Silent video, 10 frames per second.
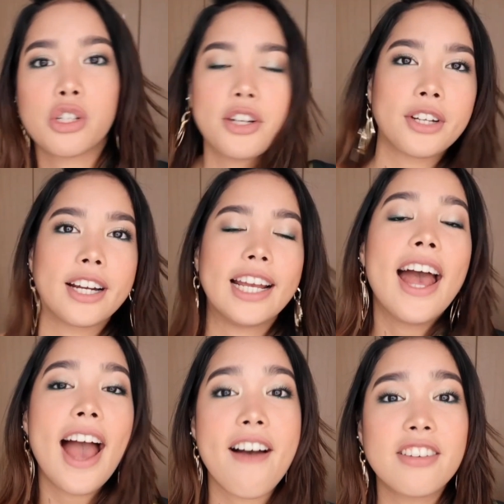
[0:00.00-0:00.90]
short story,
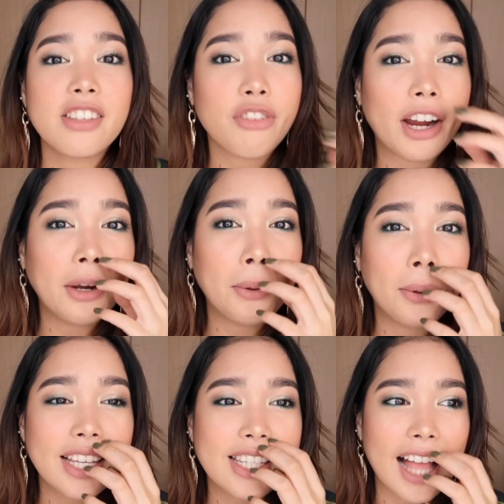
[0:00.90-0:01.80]
I have this friend who
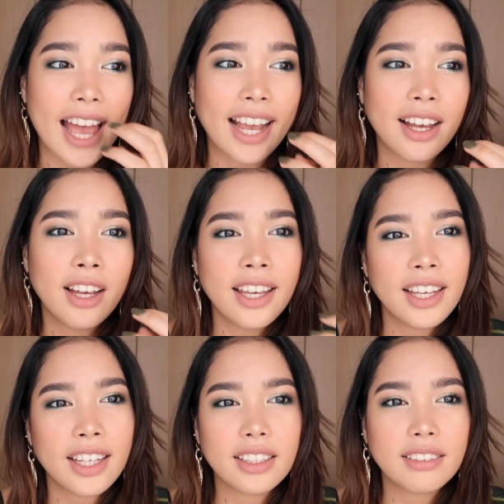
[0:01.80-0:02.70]
does like,
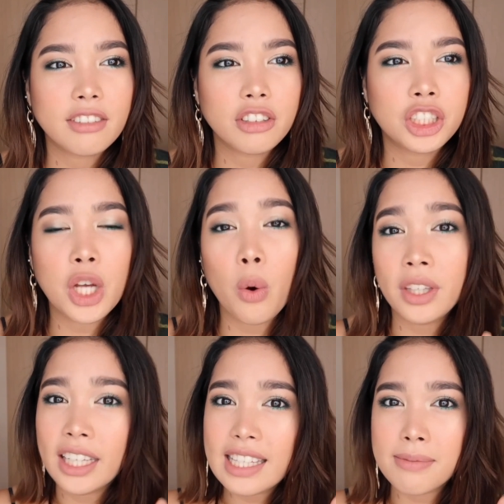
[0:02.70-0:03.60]
she
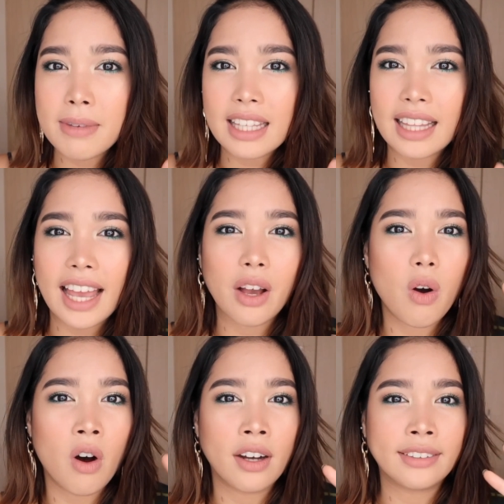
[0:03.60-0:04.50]
only eats meat like
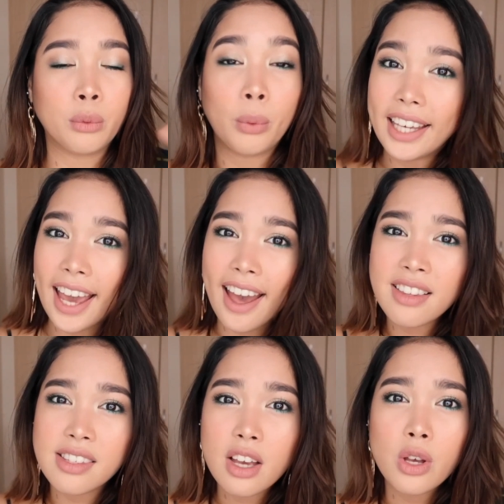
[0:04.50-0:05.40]
on
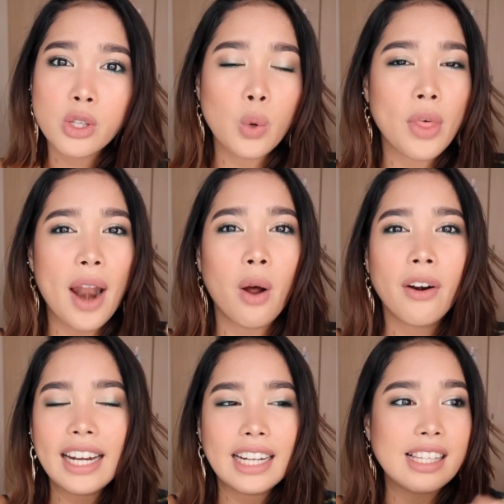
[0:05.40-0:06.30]
weekends, so that
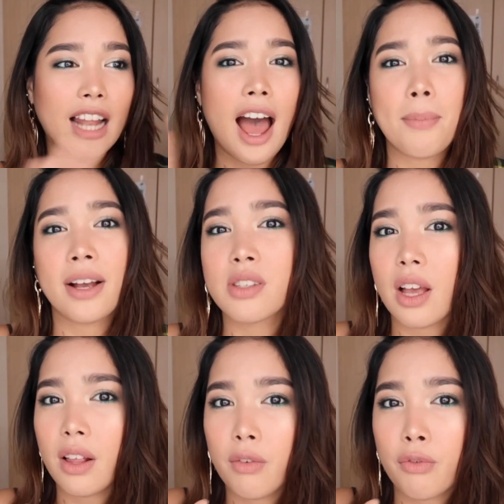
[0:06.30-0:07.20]
already does a lot because
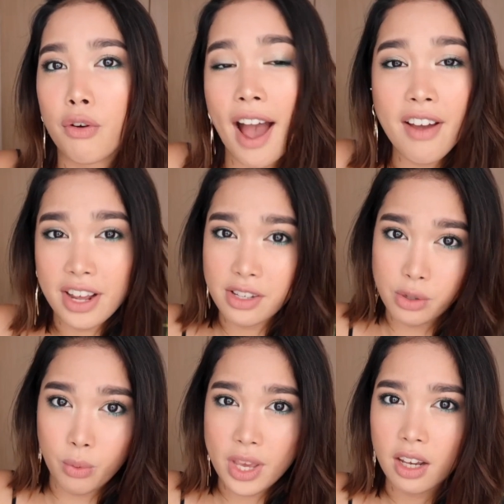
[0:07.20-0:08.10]
for 5 days
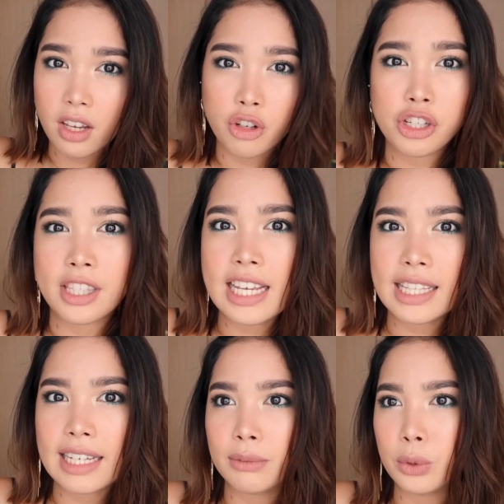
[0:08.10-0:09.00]
a week, you're just
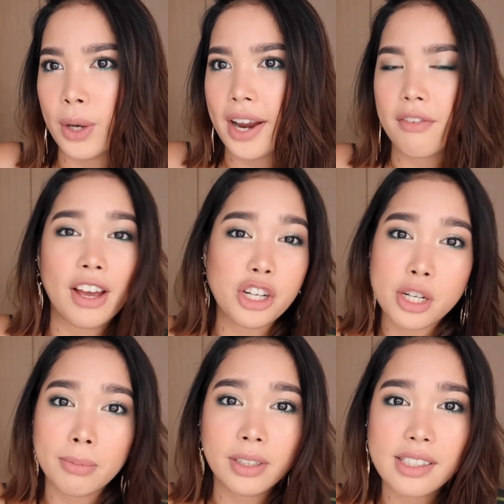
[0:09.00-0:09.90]
eating what,
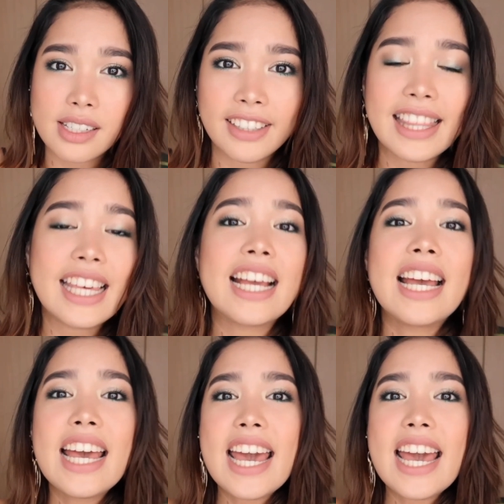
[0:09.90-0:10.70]
vegetables and everything,